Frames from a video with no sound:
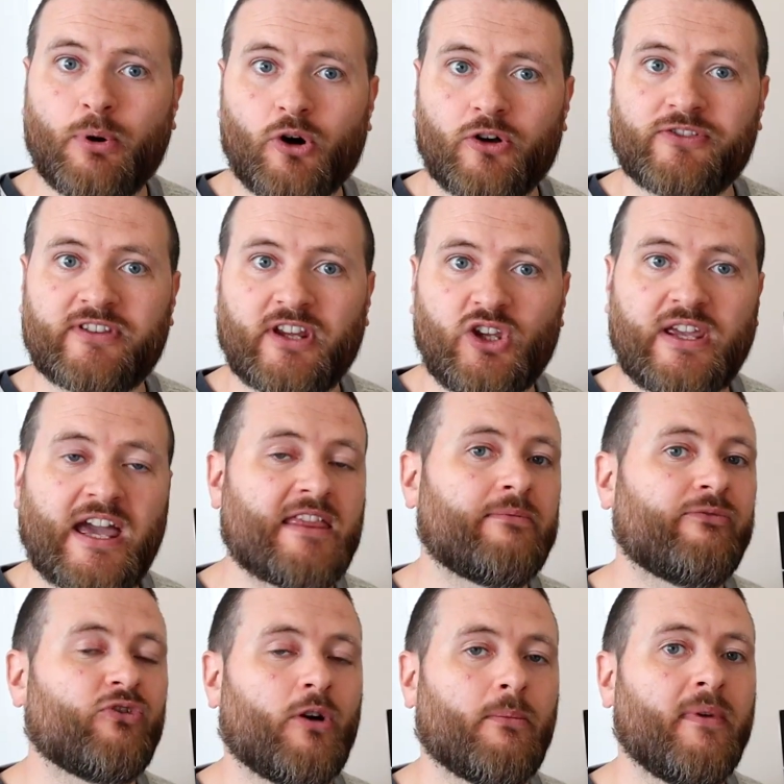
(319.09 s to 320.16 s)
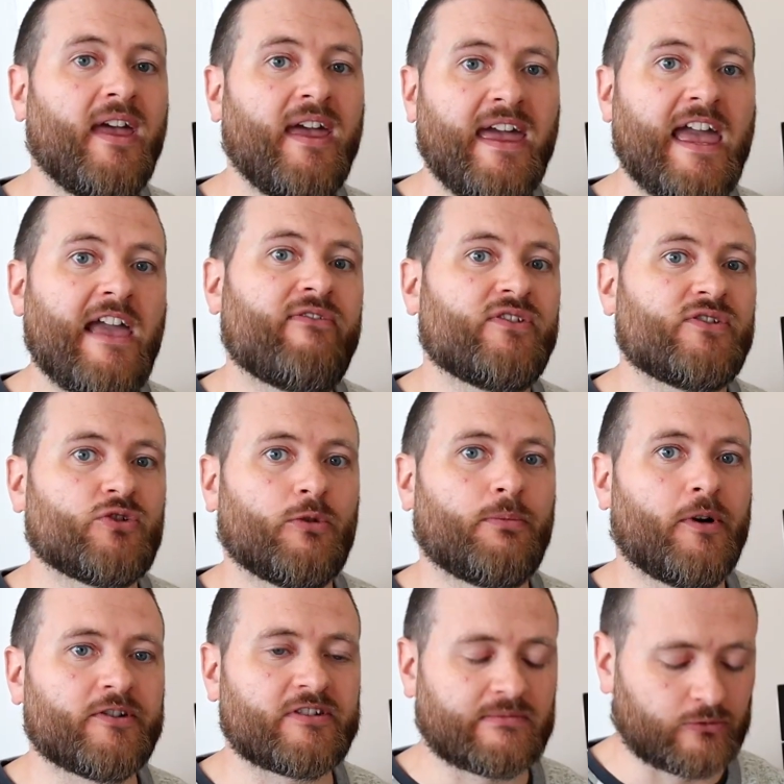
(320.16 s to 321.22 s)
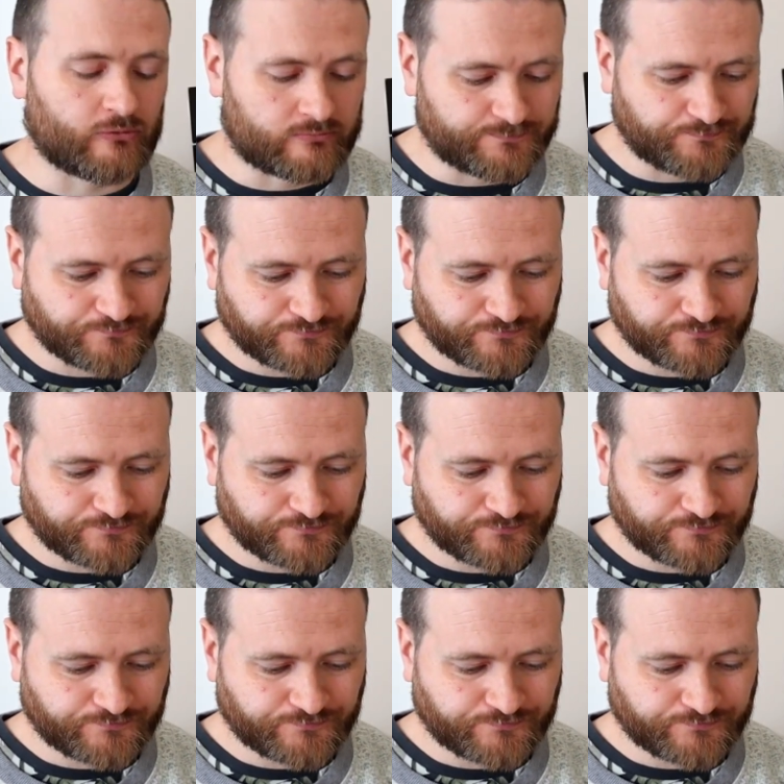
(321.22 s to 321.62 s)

pond that you get them from, if at all possible.